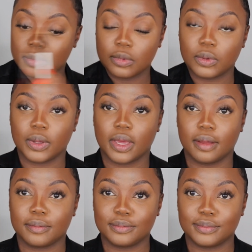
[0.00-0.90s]
Okay,
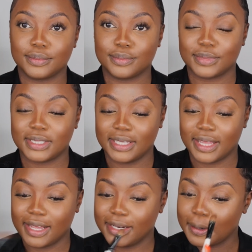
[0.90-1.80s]
see
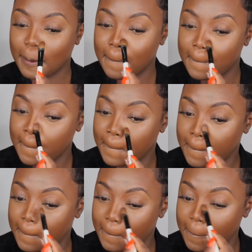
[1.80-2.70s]
that?
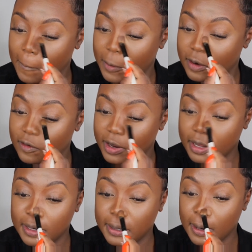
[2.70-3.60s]
I'm going to drag
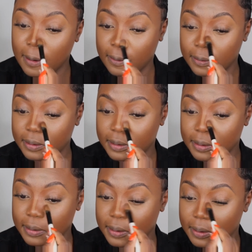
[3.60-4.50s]
it down.
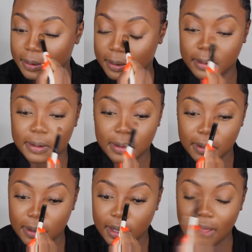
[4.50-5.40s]

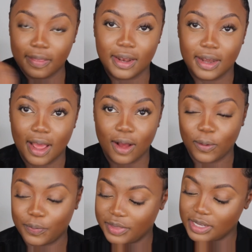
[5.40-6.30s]
And then now
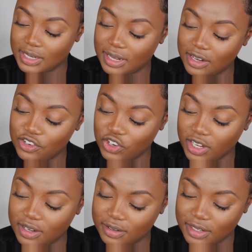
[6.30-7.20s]
there's another
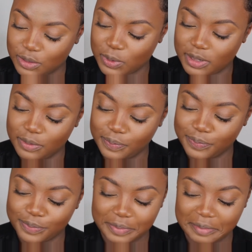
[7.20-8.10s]
trick as well.
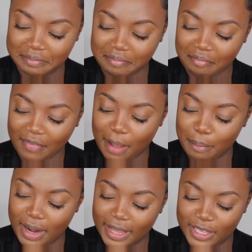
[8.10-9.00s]
I'm
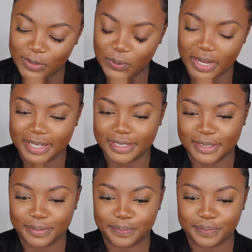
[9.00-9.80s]
plugging you guys.